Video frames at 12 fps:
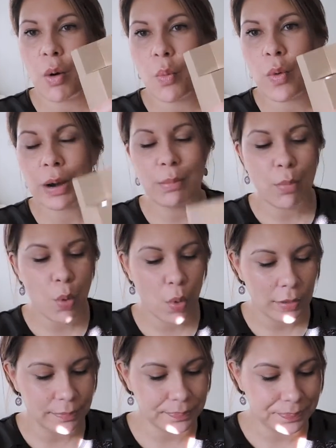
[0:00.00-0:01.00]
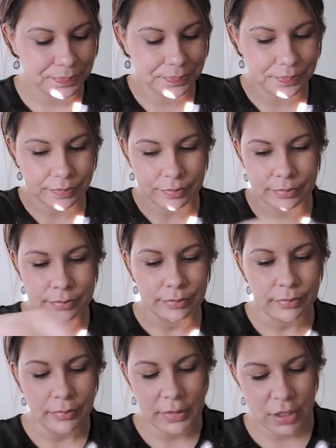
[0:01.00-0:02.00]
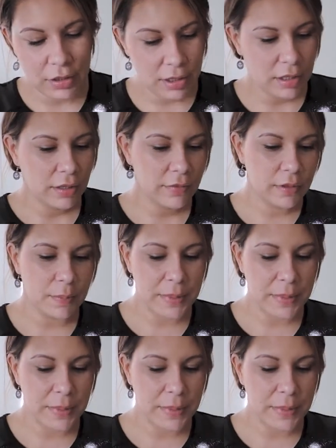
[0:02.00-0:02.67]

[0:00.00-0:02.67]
got one more, the